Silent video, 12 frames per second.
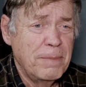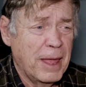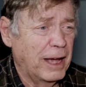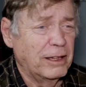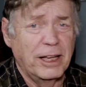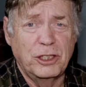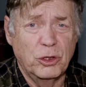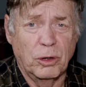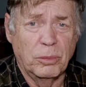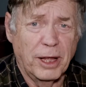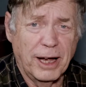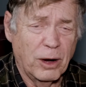I like doing
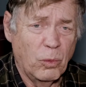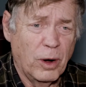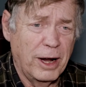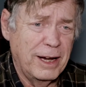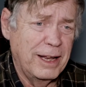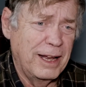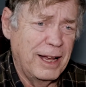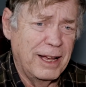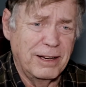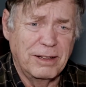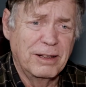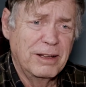black and white,
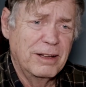and